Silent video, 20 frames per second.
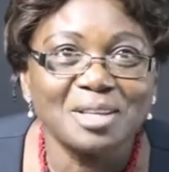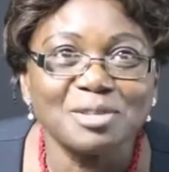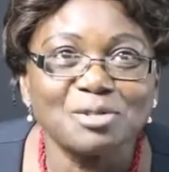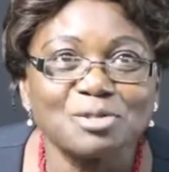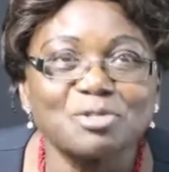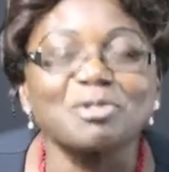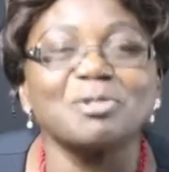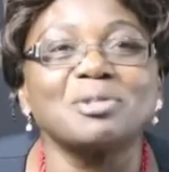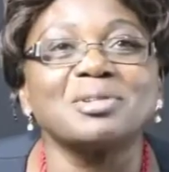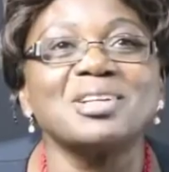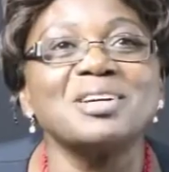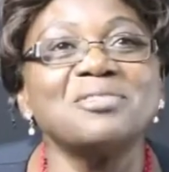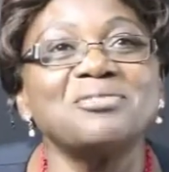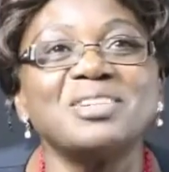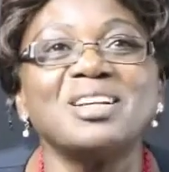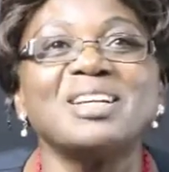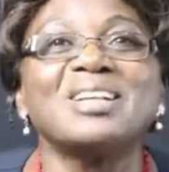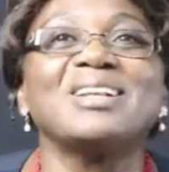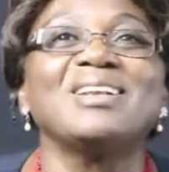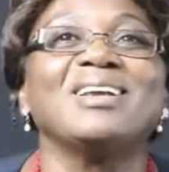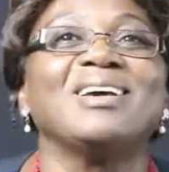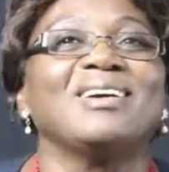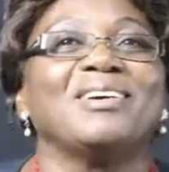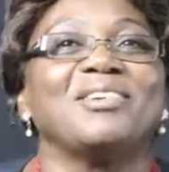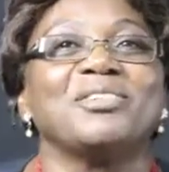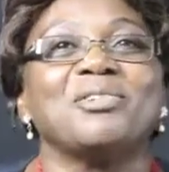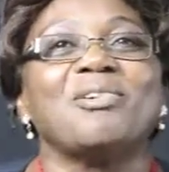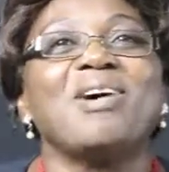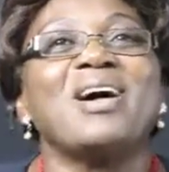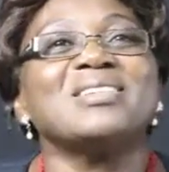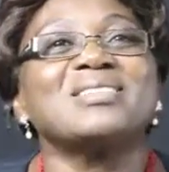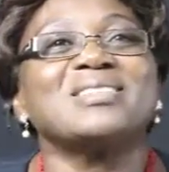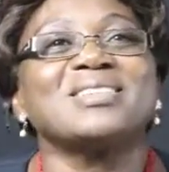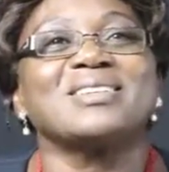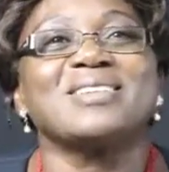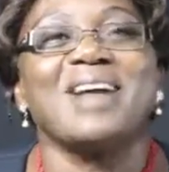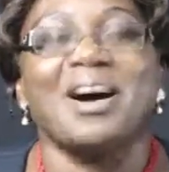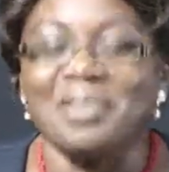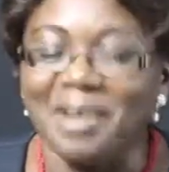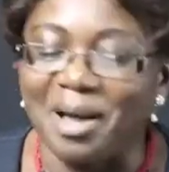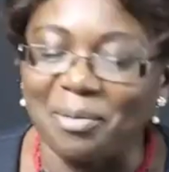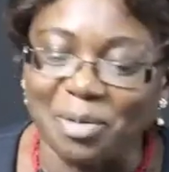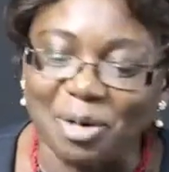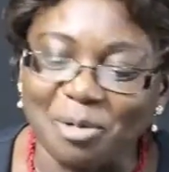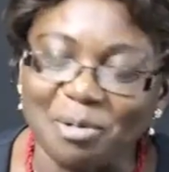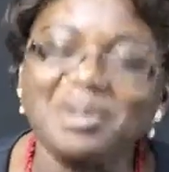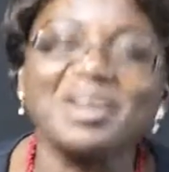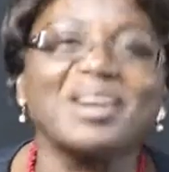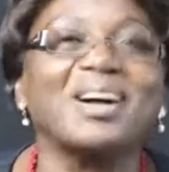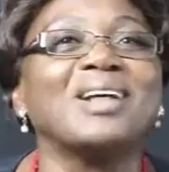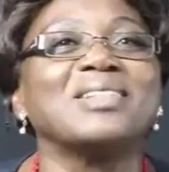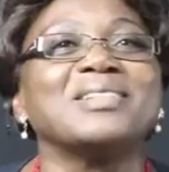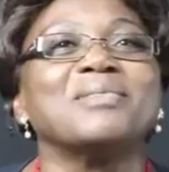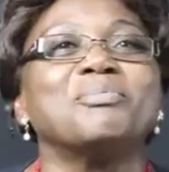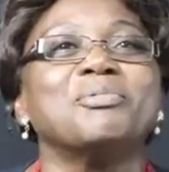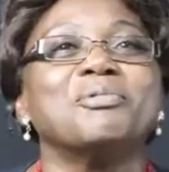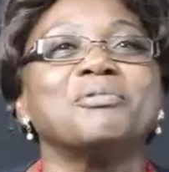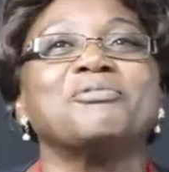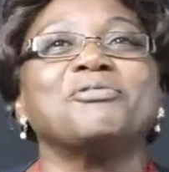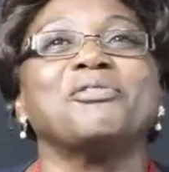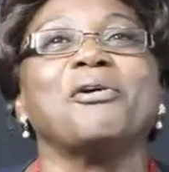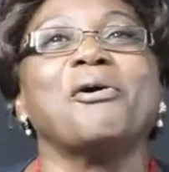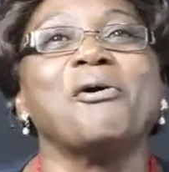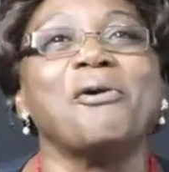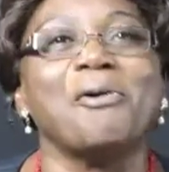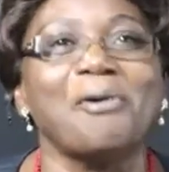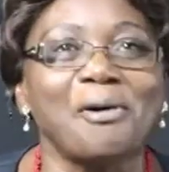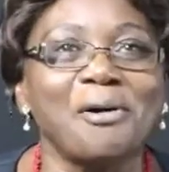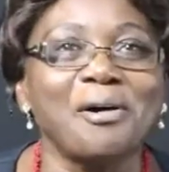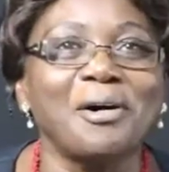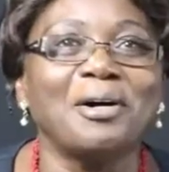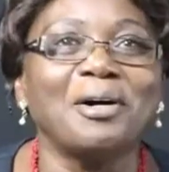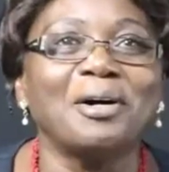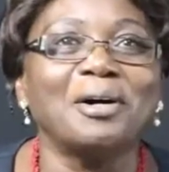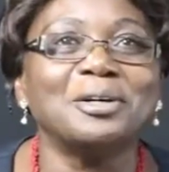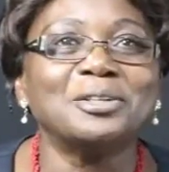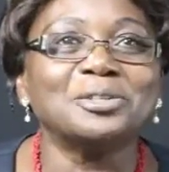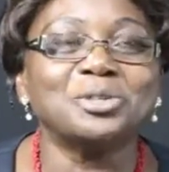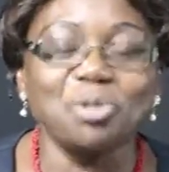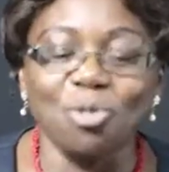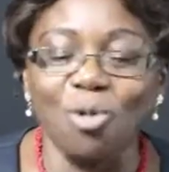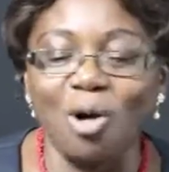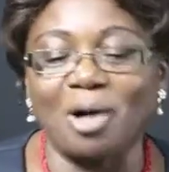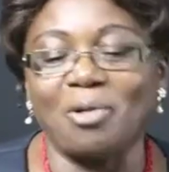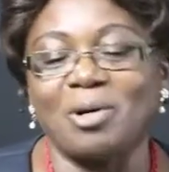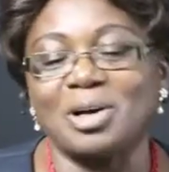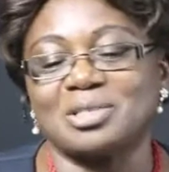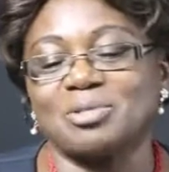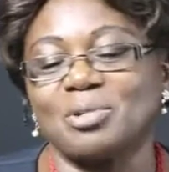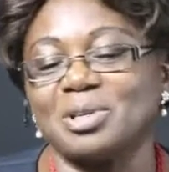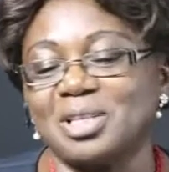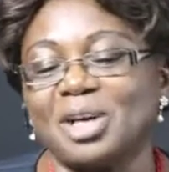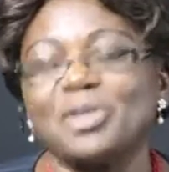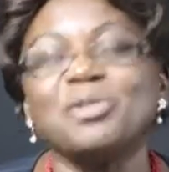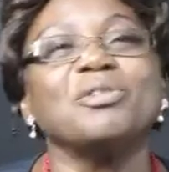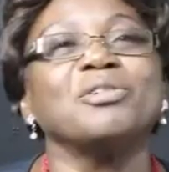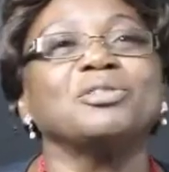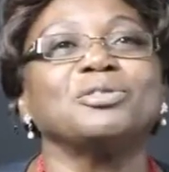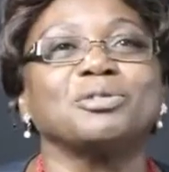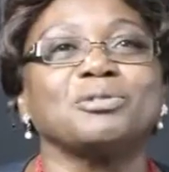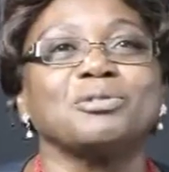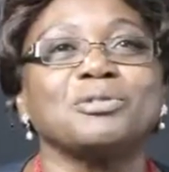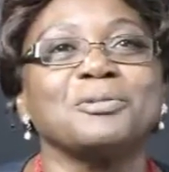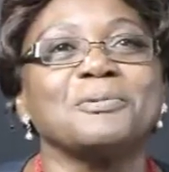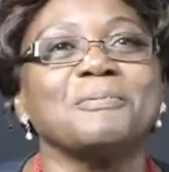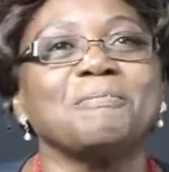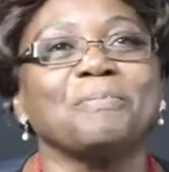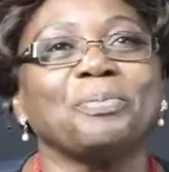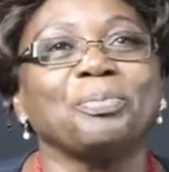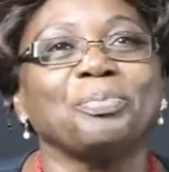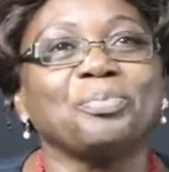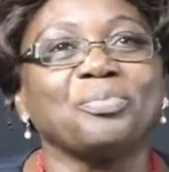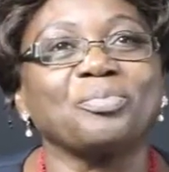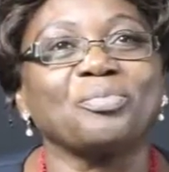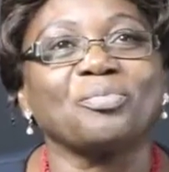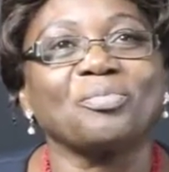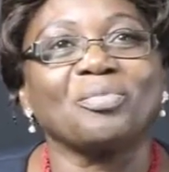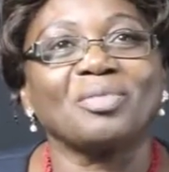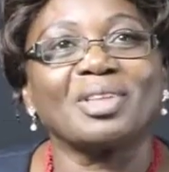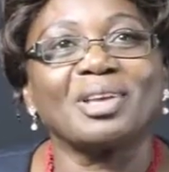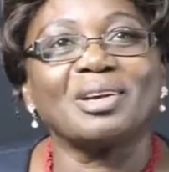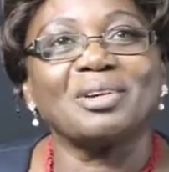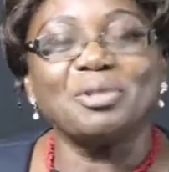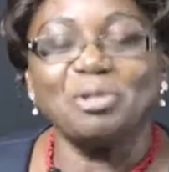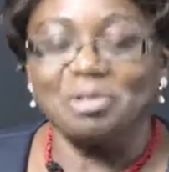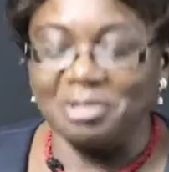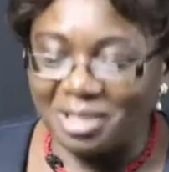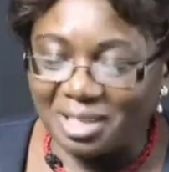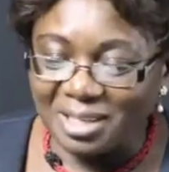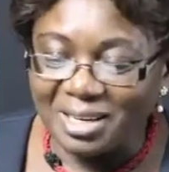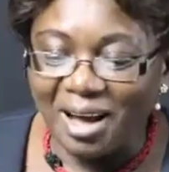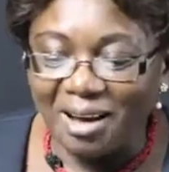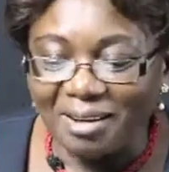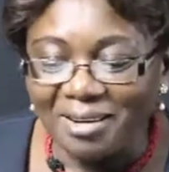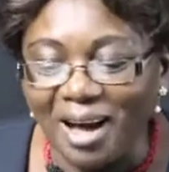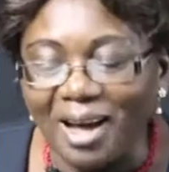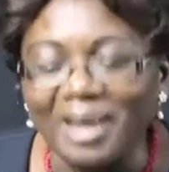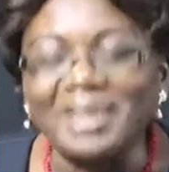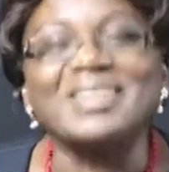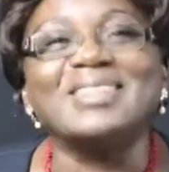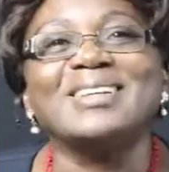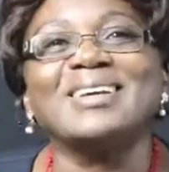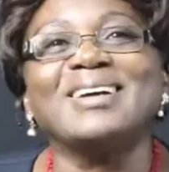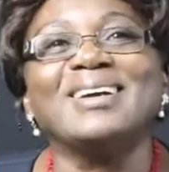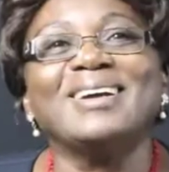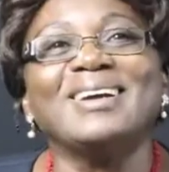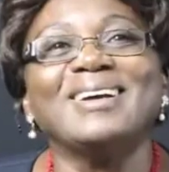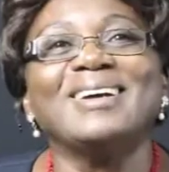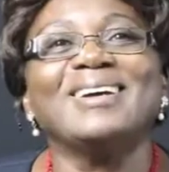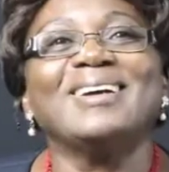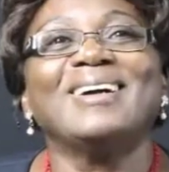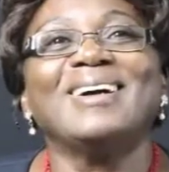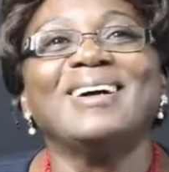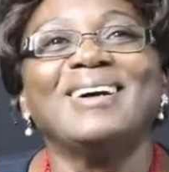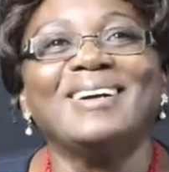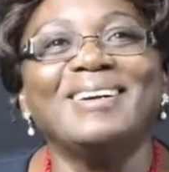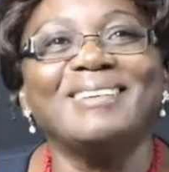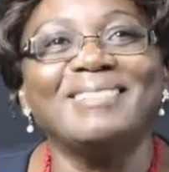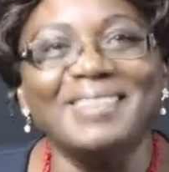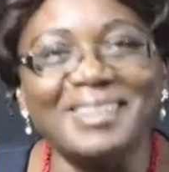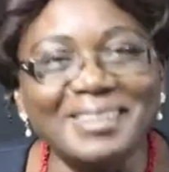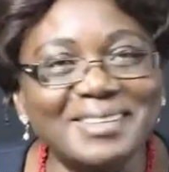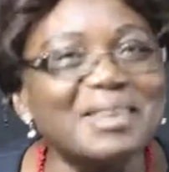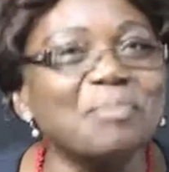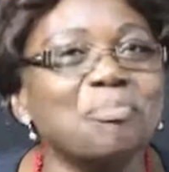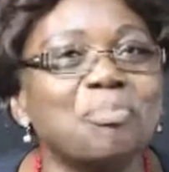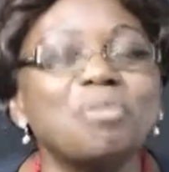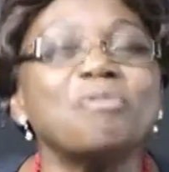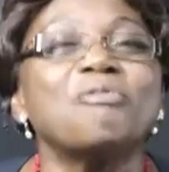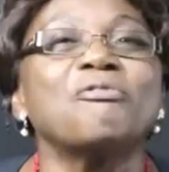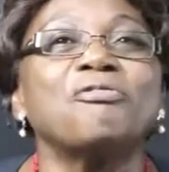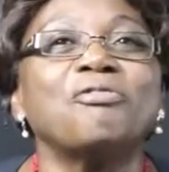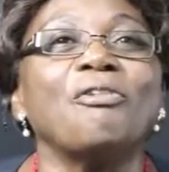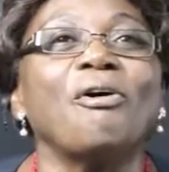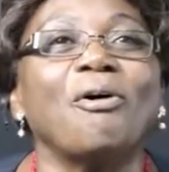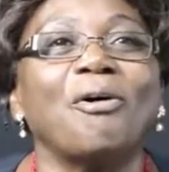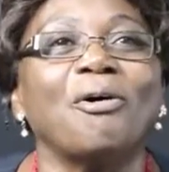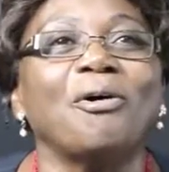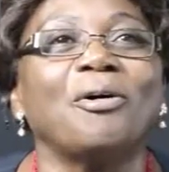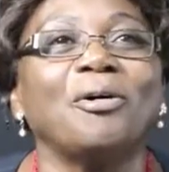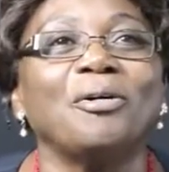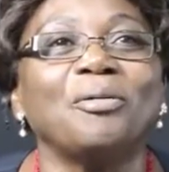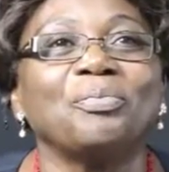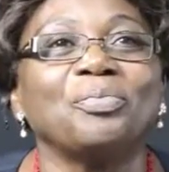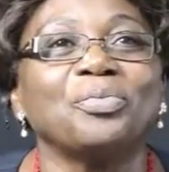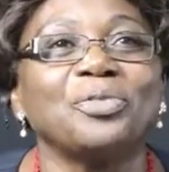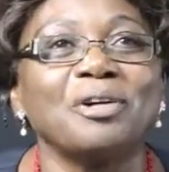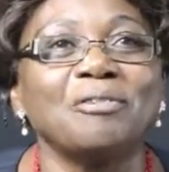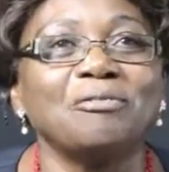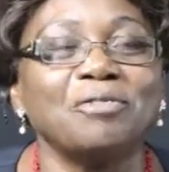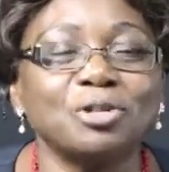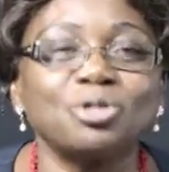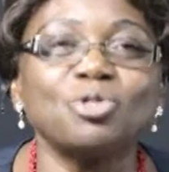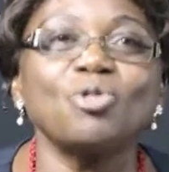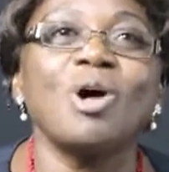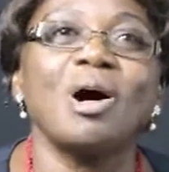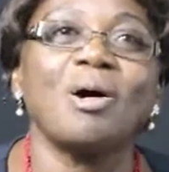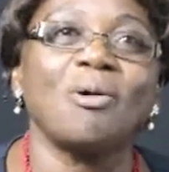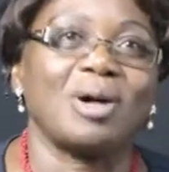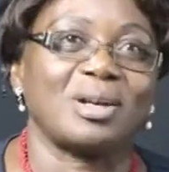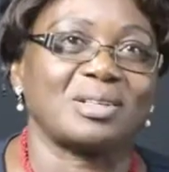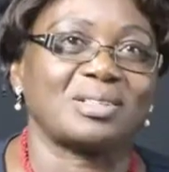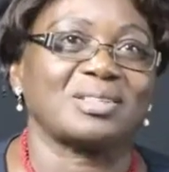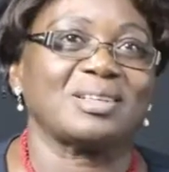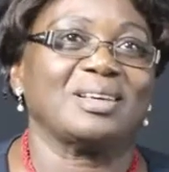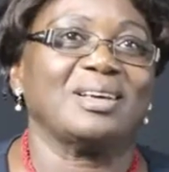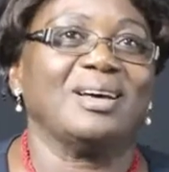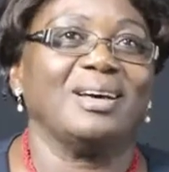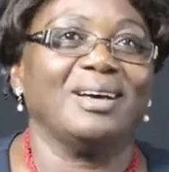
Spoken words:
So definitely, you can't sit down and be looking at the book for 2 hours. What are you going to do? You sit down and read the book for 2 hours.